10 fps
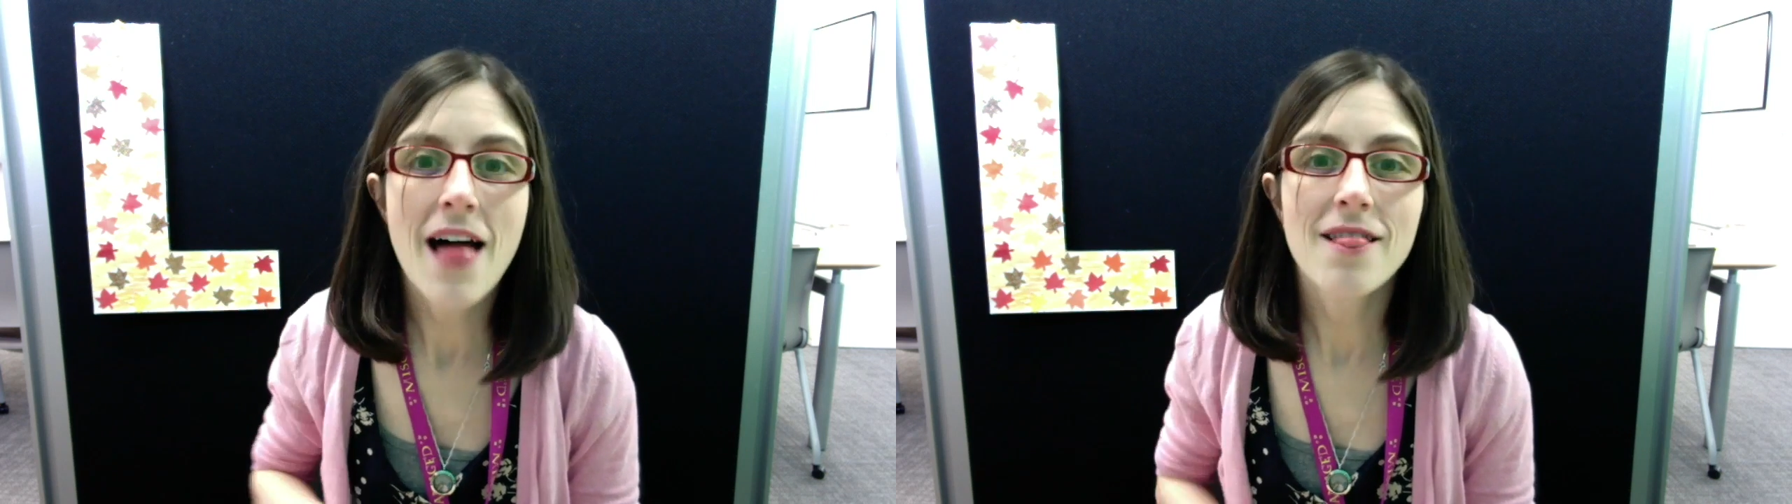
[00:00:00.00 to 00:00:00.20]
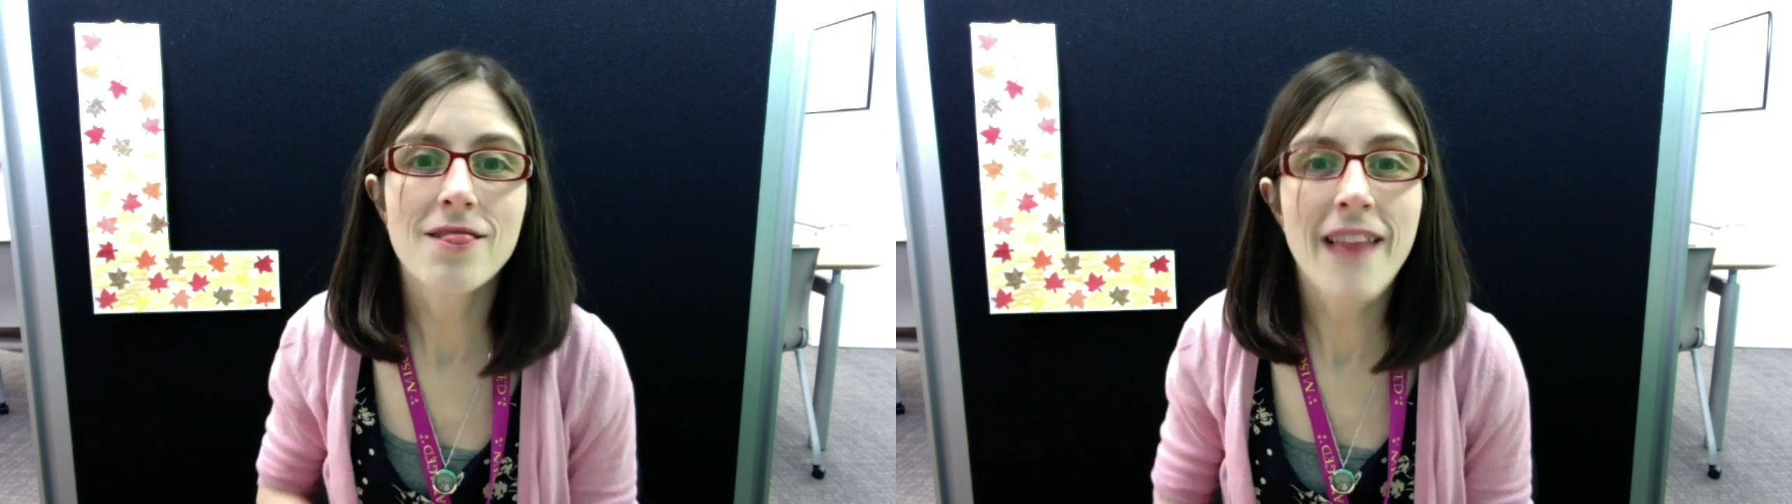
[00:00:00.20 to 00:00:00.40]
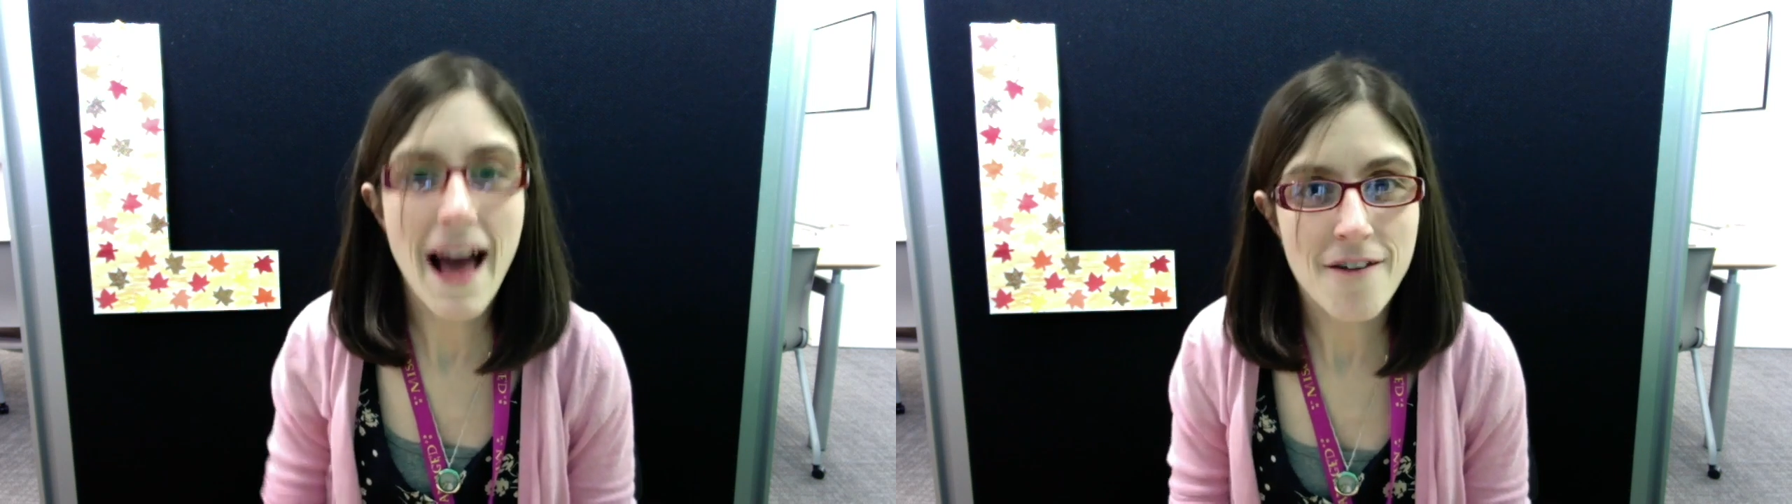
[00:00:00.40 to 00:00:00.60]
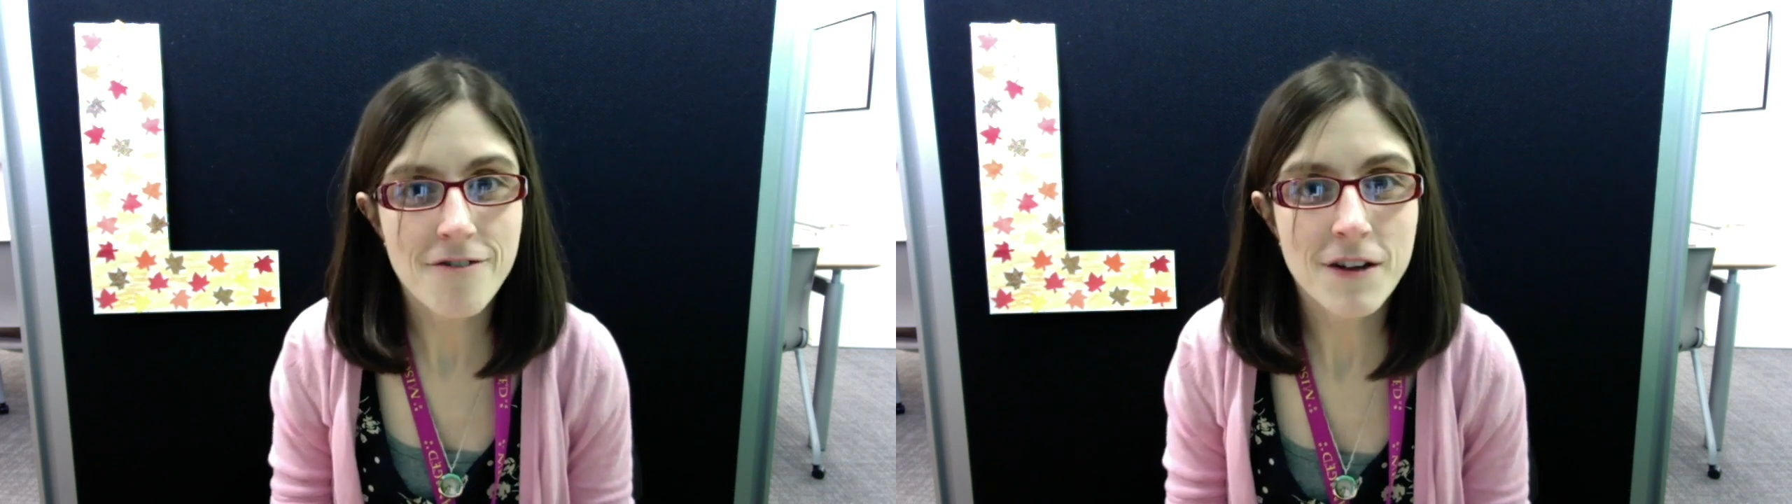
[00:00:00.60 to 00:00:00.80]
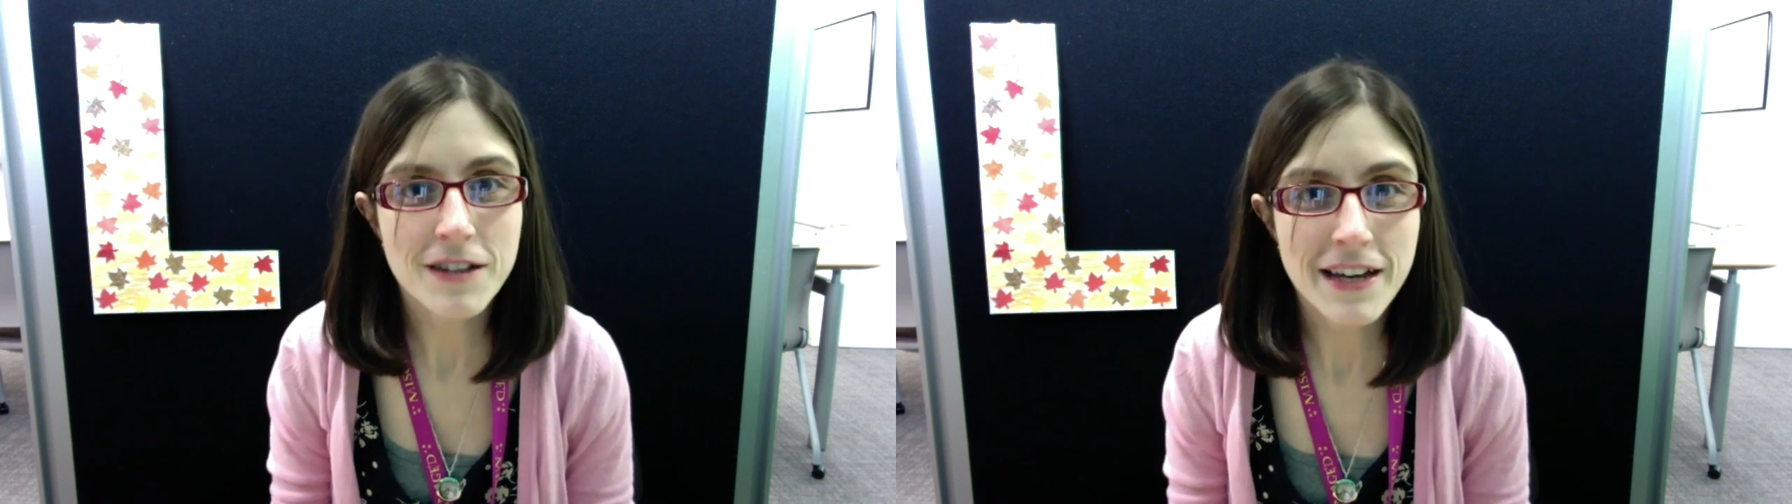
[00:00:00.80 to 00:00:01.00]
Laugh
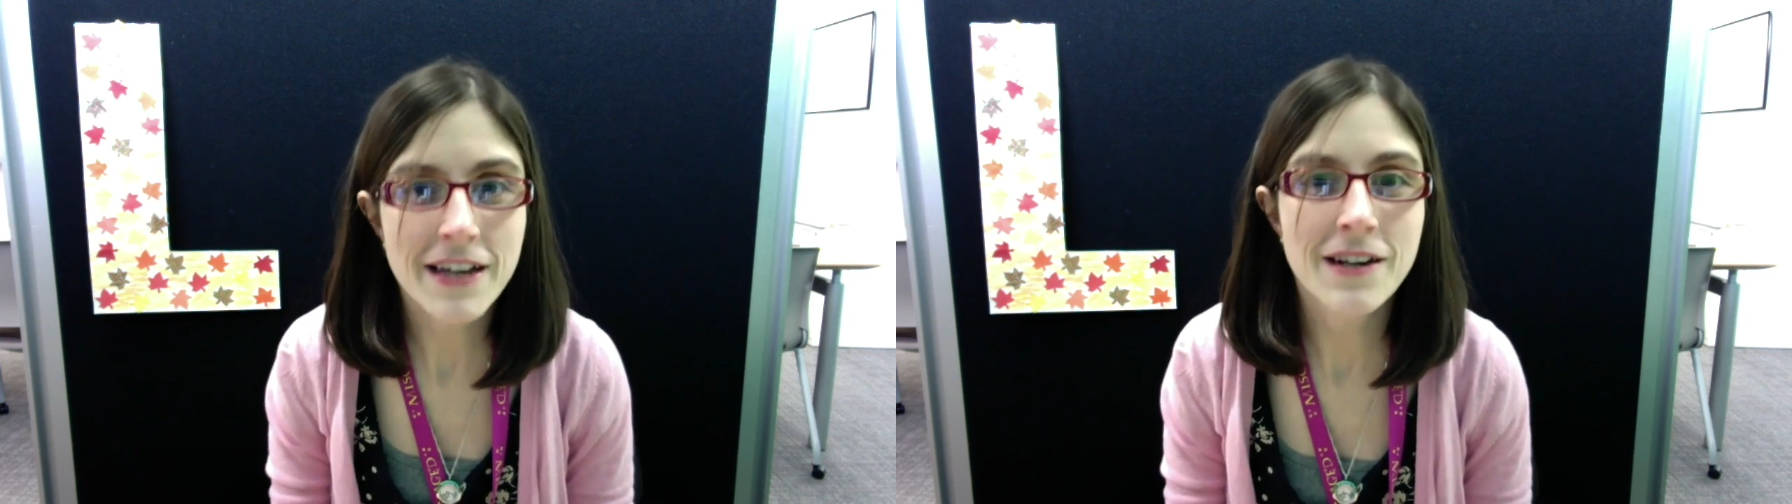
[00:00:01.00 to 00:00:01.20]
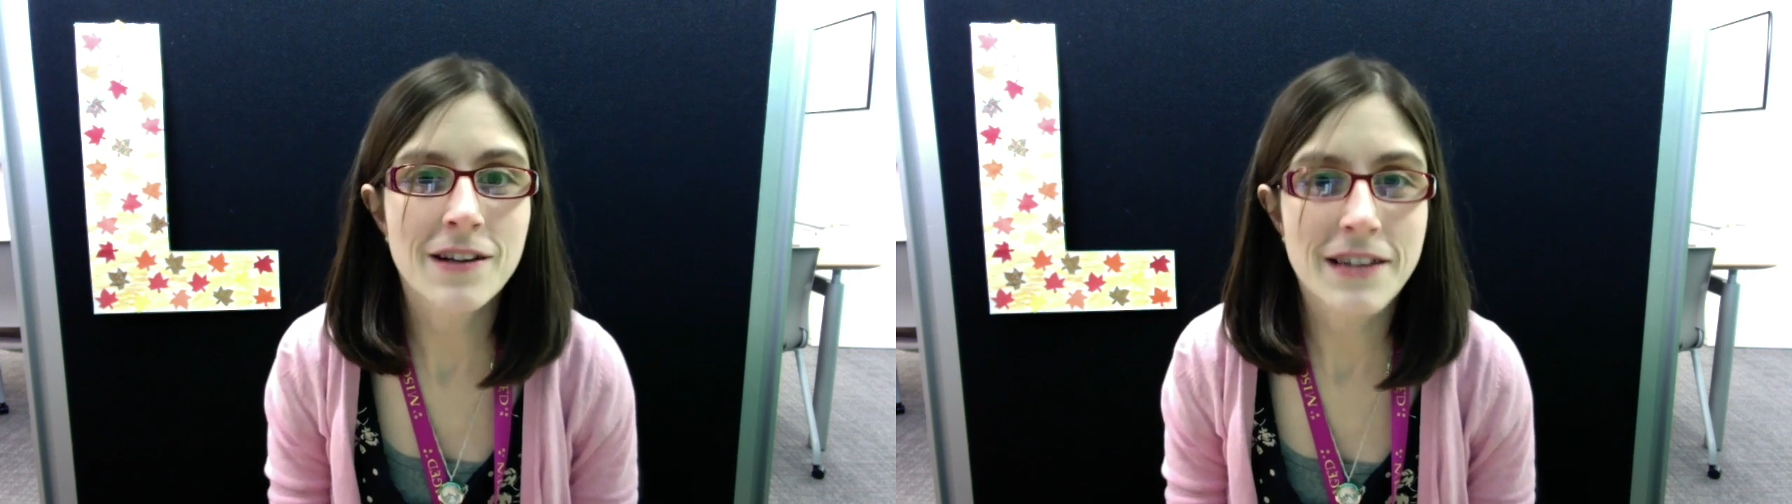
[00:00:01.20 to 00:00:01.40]
a little,